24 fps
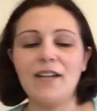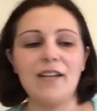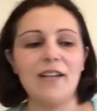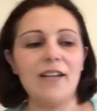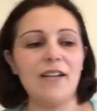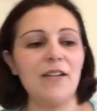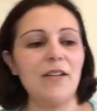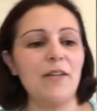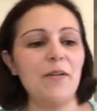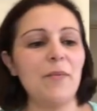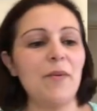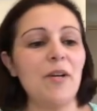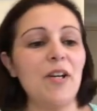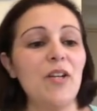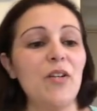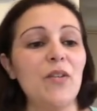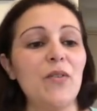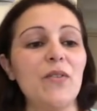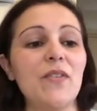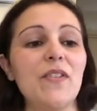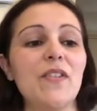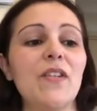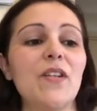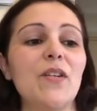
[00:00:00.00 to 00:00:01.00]
I
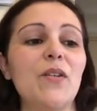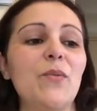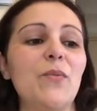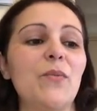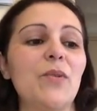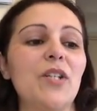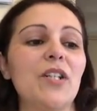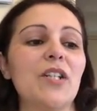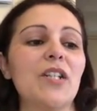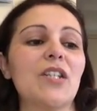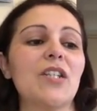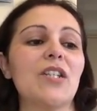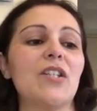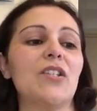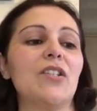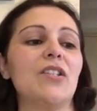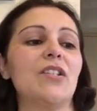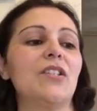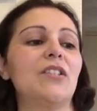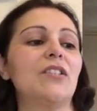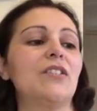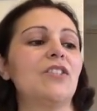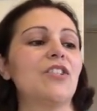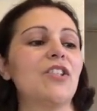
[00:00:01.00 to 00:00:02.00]
also worked
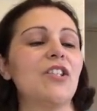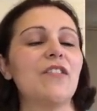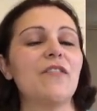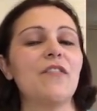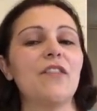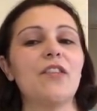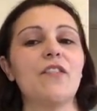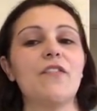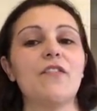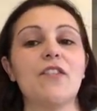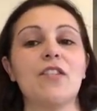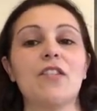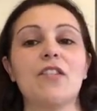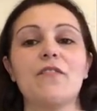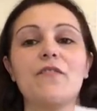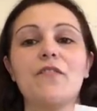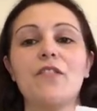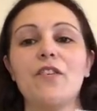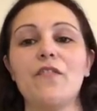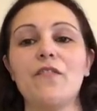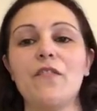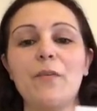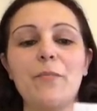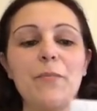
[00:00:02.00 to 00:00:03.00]
on, just for the 1st
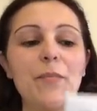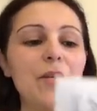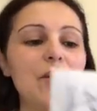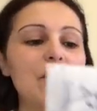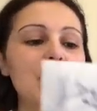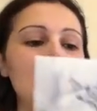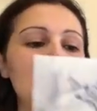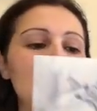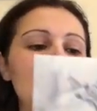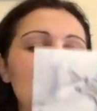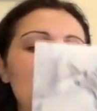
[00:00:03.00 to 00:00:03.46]
of November,